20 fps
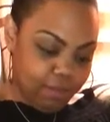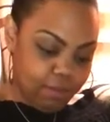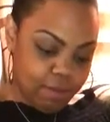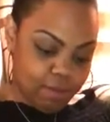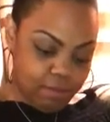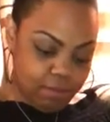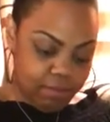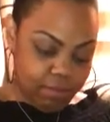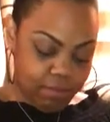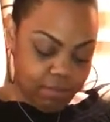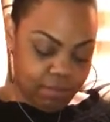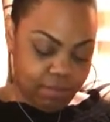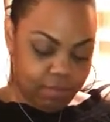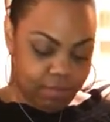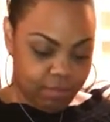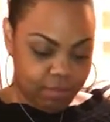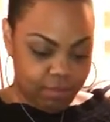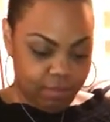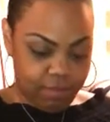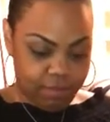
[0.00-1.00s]
Oh,
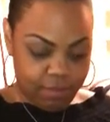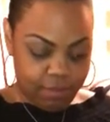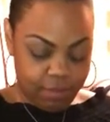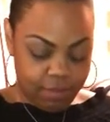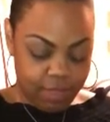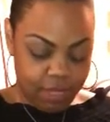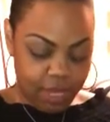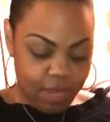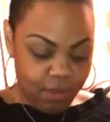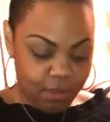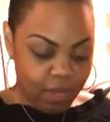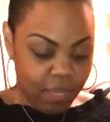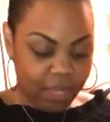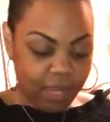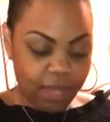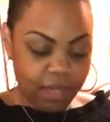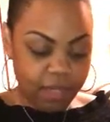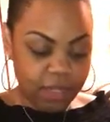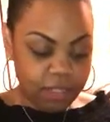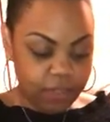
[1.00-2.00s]
I don't
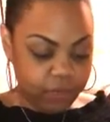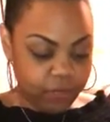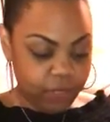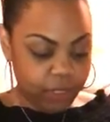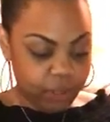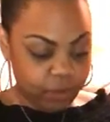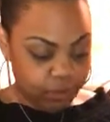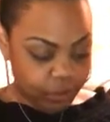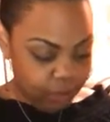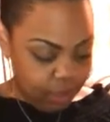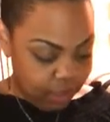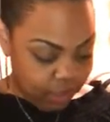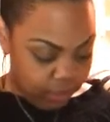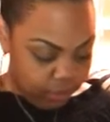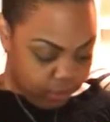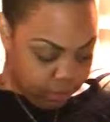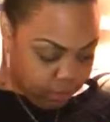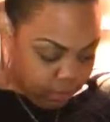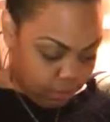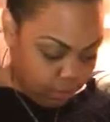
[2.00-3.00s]
like how this feels
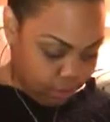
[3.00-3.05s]
either.